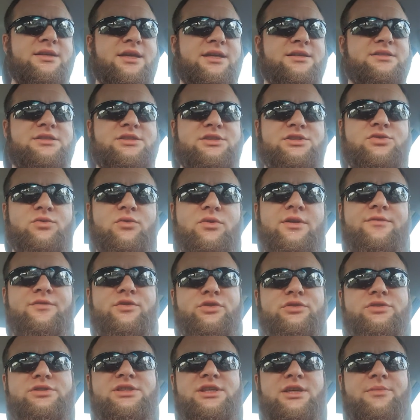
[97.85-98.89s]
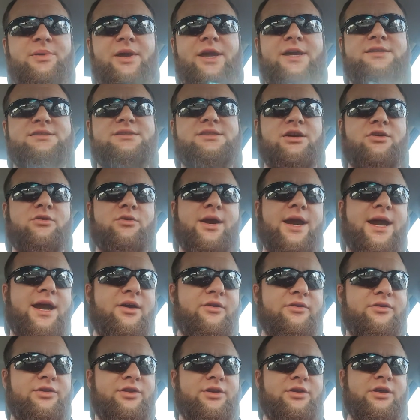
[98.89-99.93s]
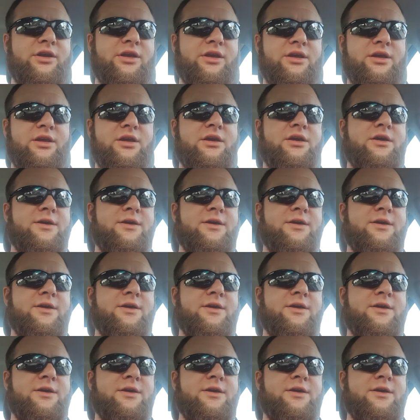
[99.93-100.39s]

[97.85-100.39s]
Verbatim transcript: is sort of loosely based around the